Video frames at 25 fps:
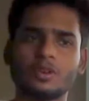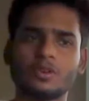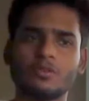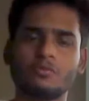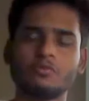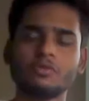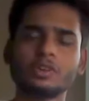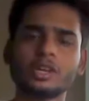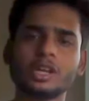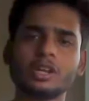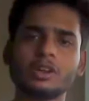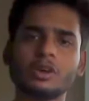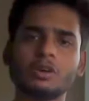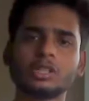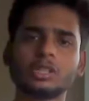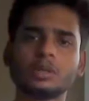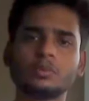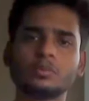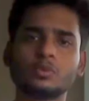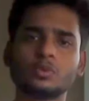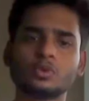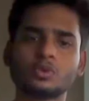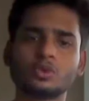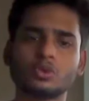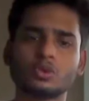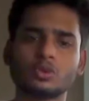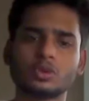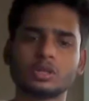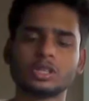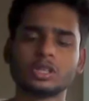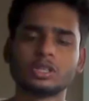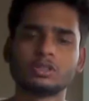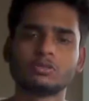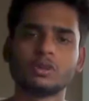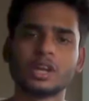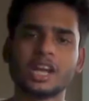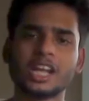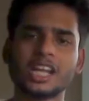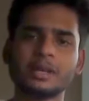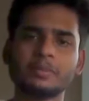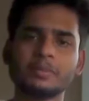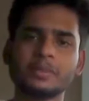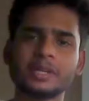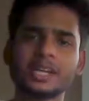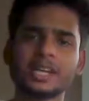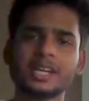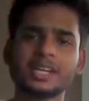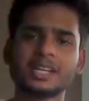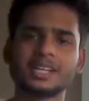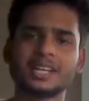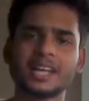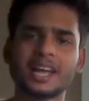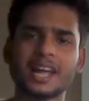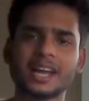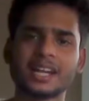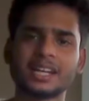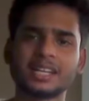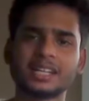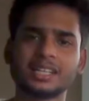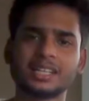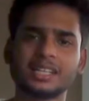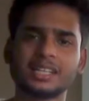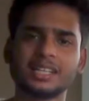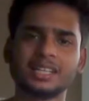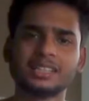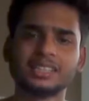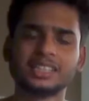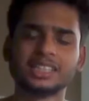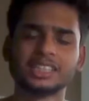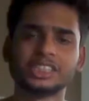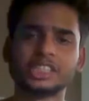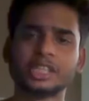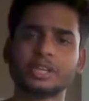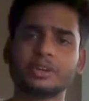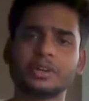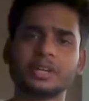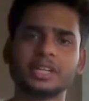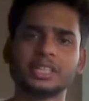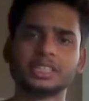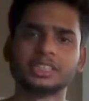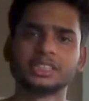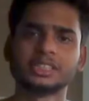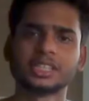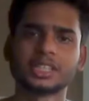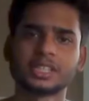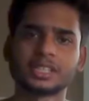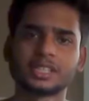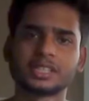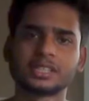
We unlock the bootloader to eliminate the security check.